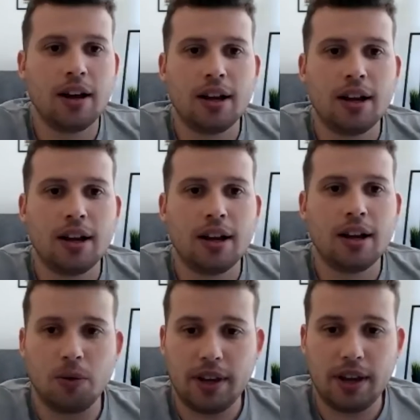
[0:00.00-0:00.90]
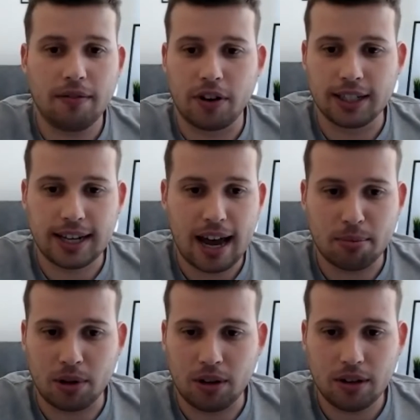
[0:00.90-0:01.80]
So, for
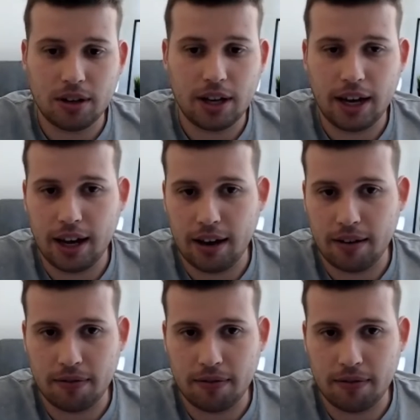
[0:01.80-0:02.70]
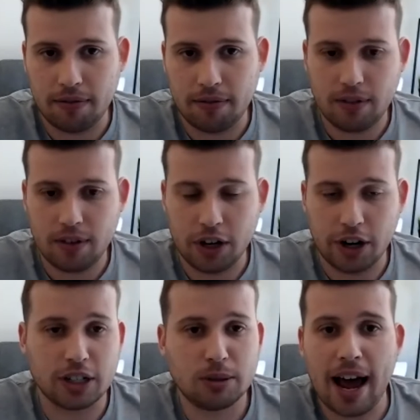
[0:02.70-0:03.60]
example, if
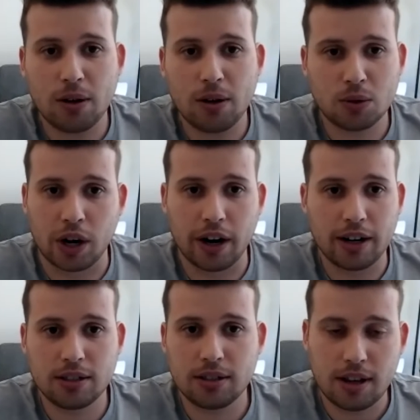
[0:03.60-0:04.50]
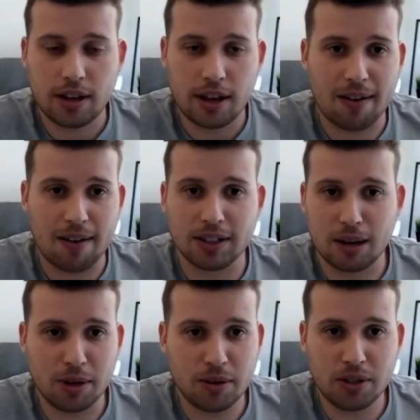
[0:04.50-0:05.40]
your spouse works, they have a
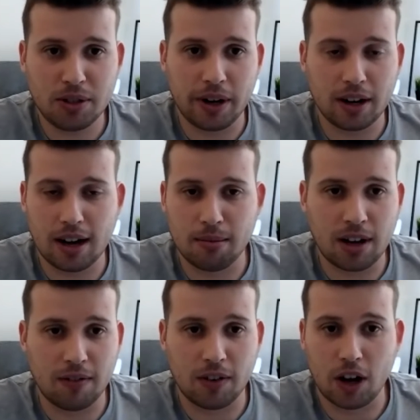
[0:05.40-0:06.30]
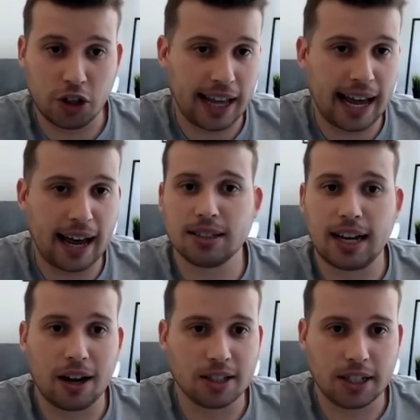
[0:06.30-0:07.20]
W-2 income of
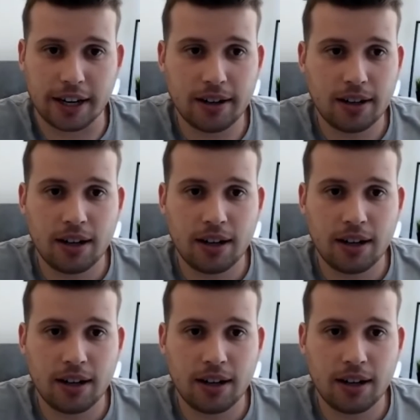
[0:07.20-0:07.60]
$100,000 a year,